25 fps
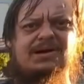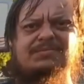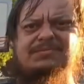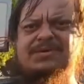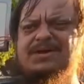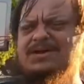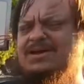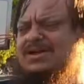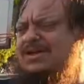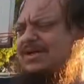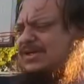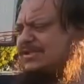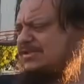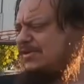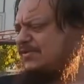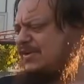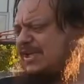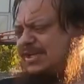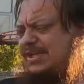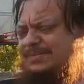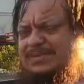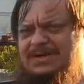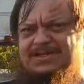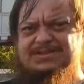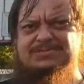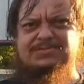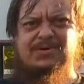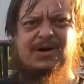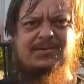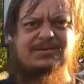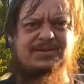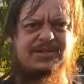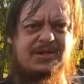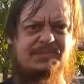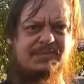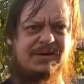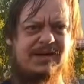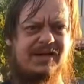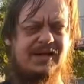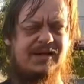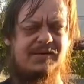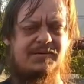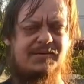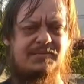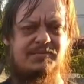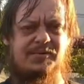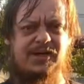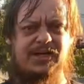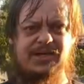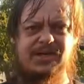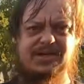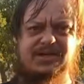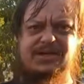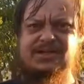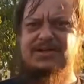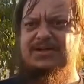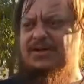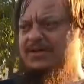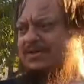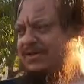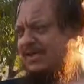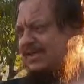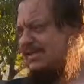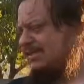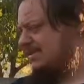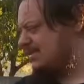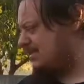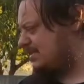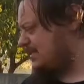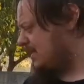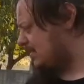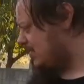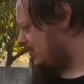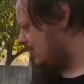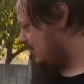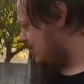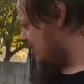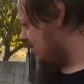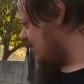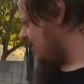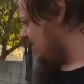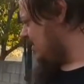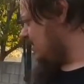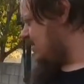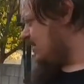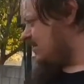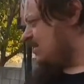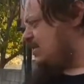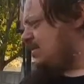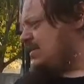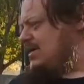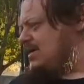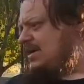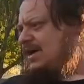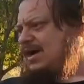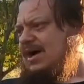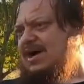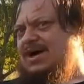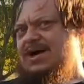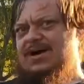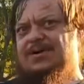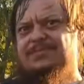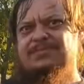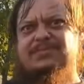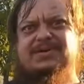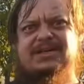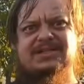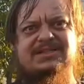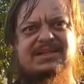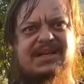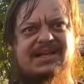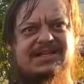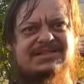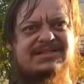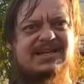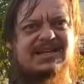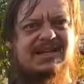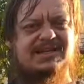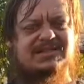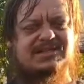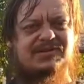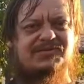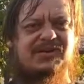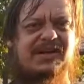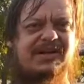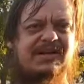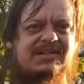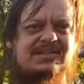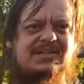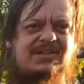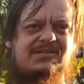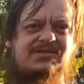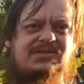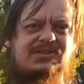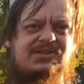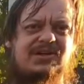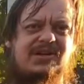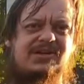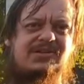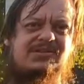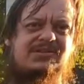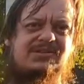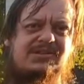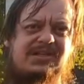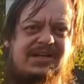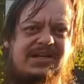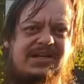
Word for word: -hmm. Yeah. So 50 bucks prime shipping. Pretty good deal, all things considered. Because, um, like you said, a Sylvania Silver Stars will